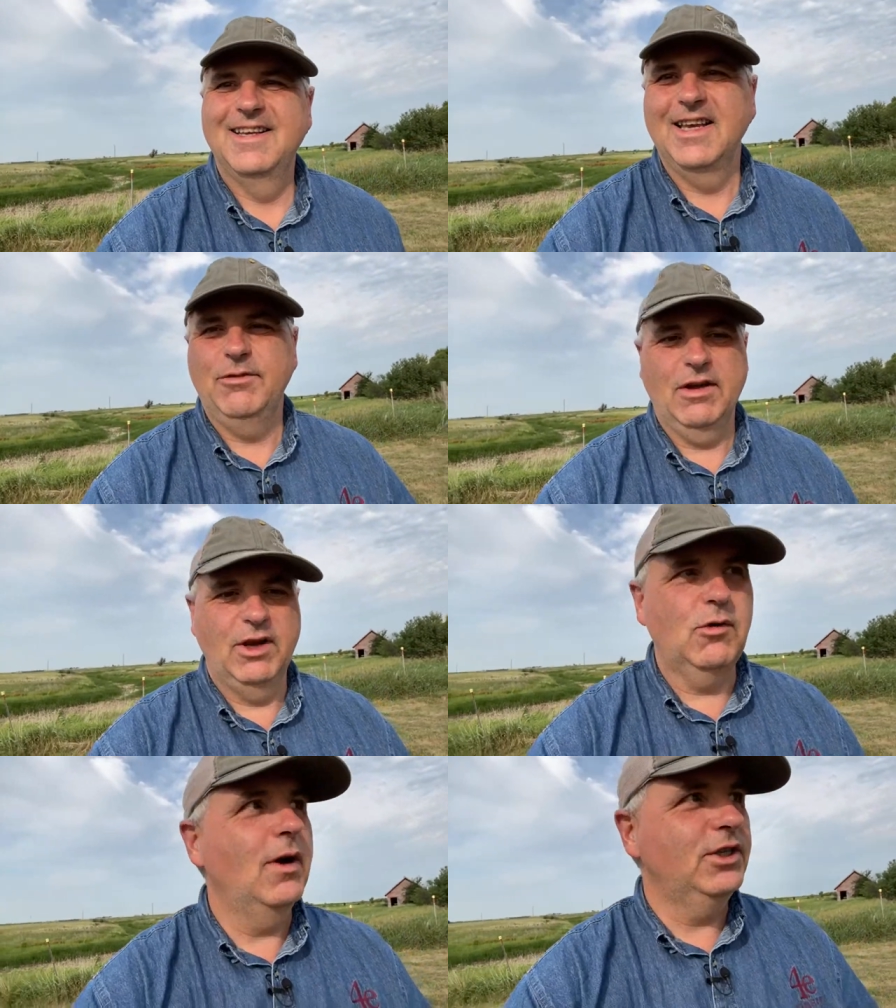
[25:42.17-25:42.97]
If you have
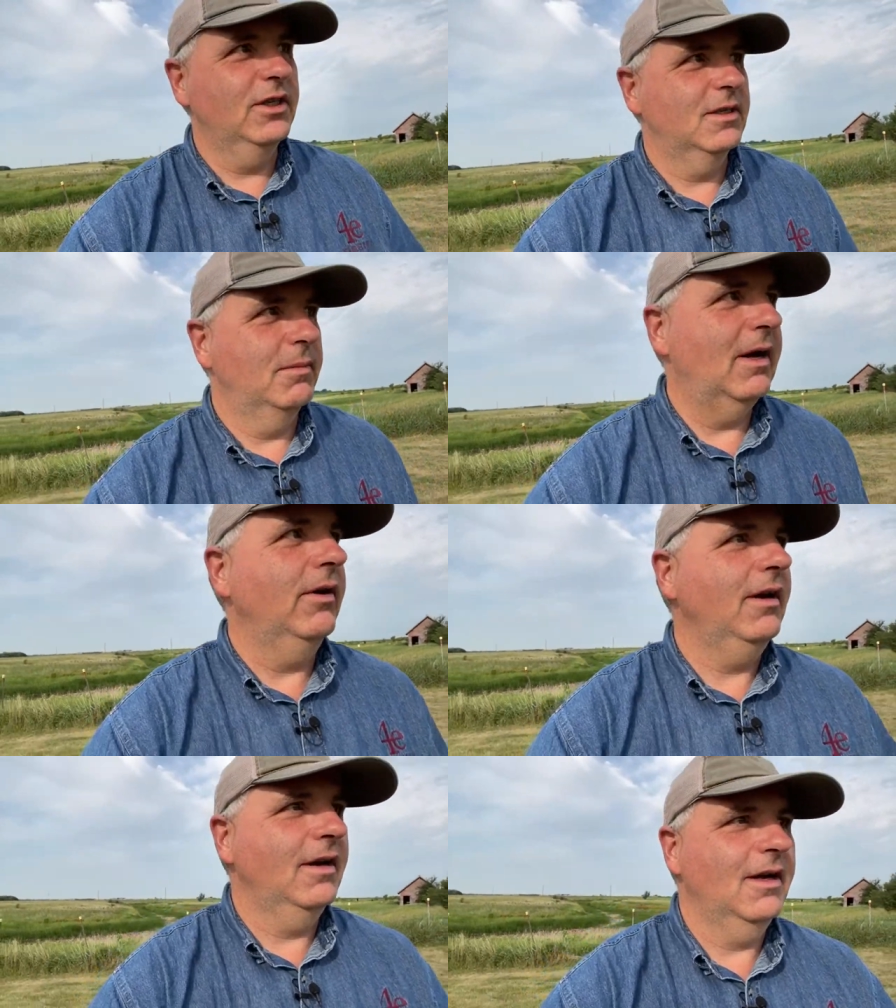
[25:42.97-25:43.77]
any questions about
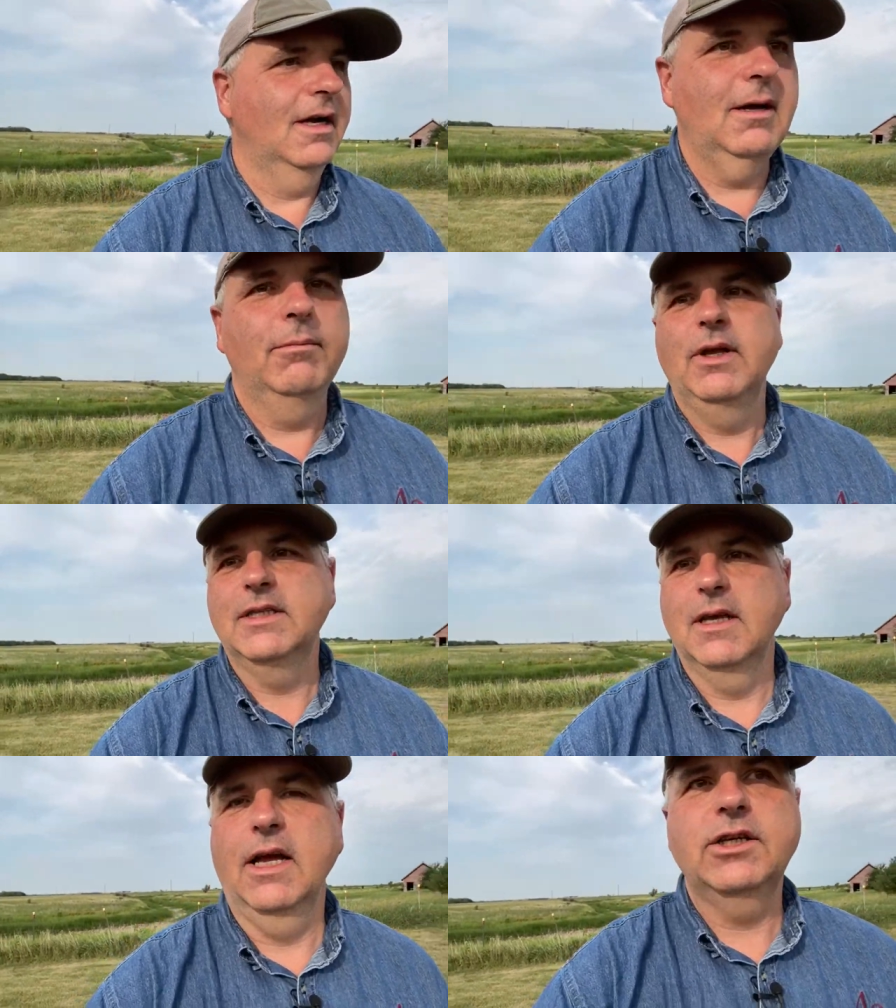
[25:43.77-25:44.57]
it, it's
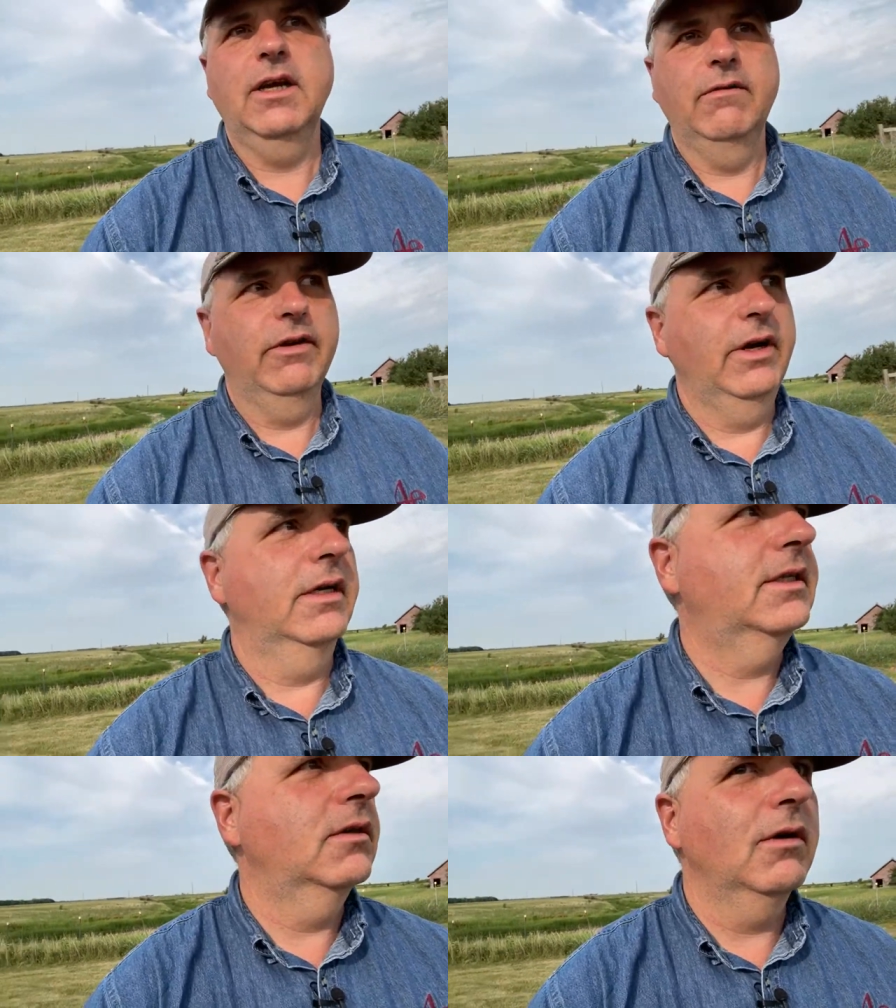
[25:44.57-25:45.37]
actually a very
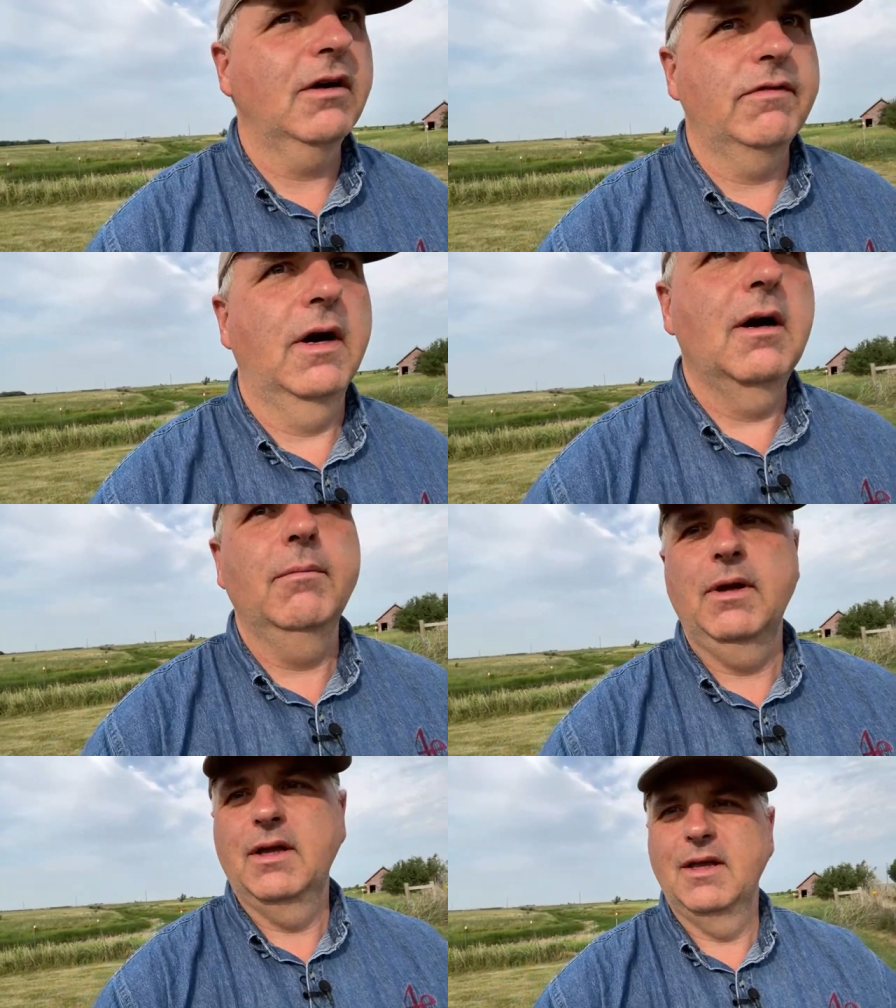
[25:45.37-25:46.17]
historic farm.